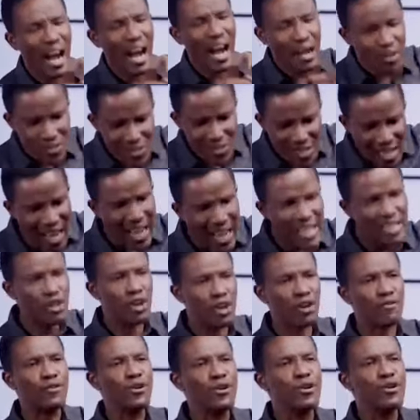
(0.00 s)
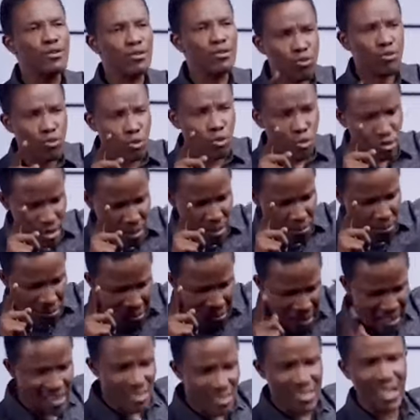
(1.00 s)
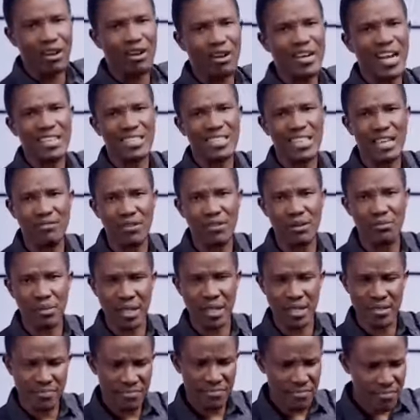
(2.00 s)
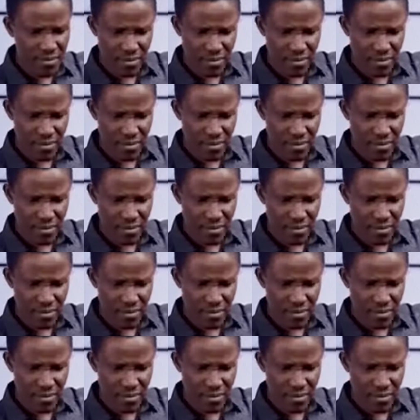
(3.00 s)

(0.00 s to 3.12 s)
outside of the means that God has given me